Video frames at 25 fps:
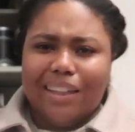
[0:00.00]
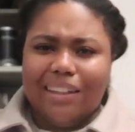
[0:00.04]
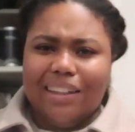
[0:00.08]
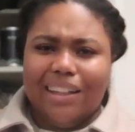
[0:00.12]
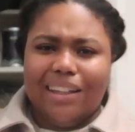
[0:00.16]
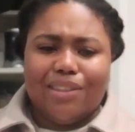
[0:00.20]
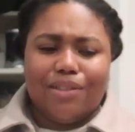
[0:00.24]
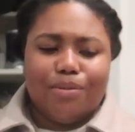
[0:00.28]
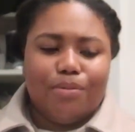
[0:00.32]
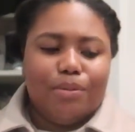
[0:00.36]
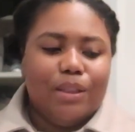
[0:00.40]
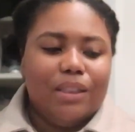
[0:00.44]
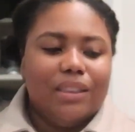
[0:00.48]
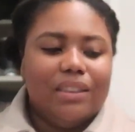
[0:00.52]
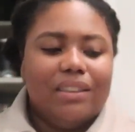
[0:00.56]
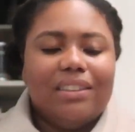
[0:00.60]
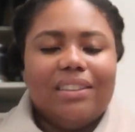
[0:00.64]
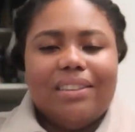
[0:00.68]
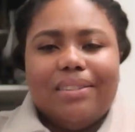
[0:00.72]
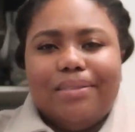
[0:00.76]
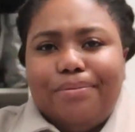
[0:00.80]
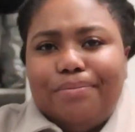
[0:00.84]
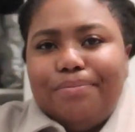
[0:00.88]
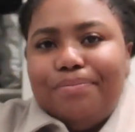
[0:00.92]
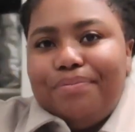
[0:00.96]
and that's
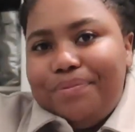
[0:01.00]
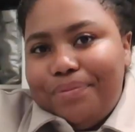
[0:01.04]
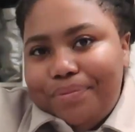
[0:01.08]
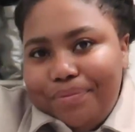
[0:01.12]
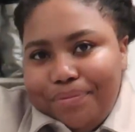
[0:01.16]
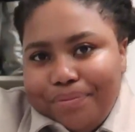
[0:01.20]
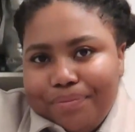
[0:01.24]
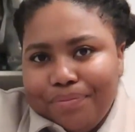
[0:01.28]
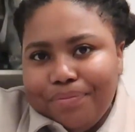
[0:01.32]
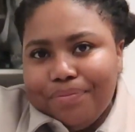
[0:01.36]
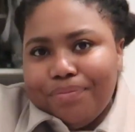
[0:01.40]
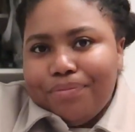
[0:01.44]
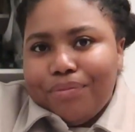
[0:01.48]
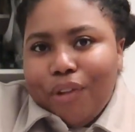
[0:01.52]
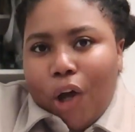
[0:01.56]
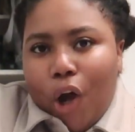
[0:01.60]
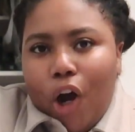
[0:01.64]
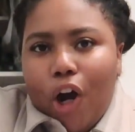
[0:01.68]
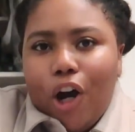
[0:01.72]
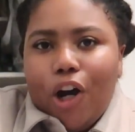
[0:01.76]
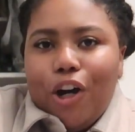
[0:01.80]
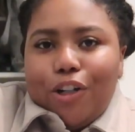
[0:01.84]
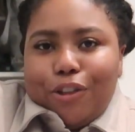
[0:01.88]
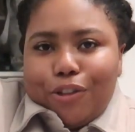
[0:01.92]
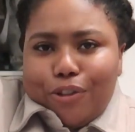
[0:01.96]
what's
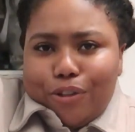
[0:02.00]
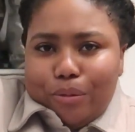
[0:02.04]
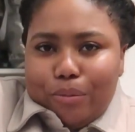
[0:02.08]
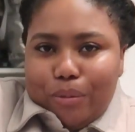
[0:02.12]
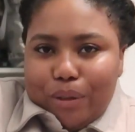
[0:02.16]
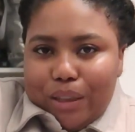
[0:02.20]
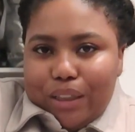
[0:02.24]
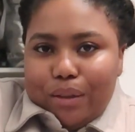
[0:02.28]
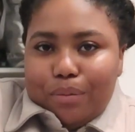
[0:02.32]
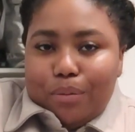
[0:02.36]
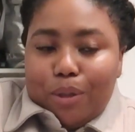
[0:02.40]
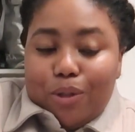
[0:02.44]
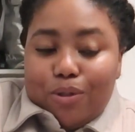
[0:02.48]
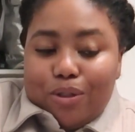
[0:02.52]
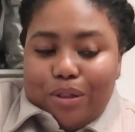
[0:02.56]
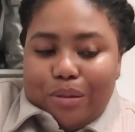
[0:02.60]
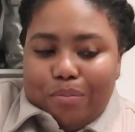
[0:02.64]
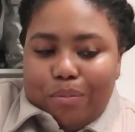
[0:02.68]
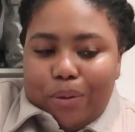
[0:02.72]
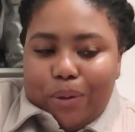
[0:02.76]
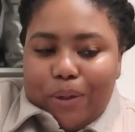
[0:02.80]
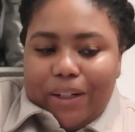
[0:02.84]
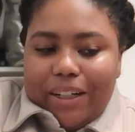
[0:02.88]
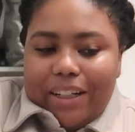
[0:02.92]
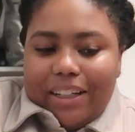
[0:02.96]
arguably the most
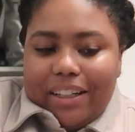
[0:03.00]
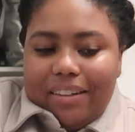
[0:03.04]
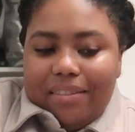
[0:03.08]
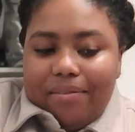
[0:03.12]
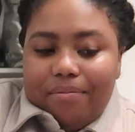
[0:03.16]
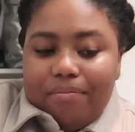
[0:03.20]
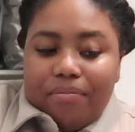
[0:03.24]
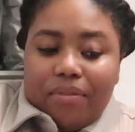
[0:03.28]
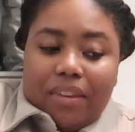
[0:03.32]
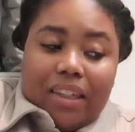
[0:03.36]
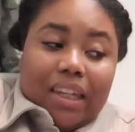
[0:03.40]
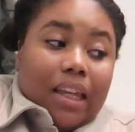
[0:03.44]
important.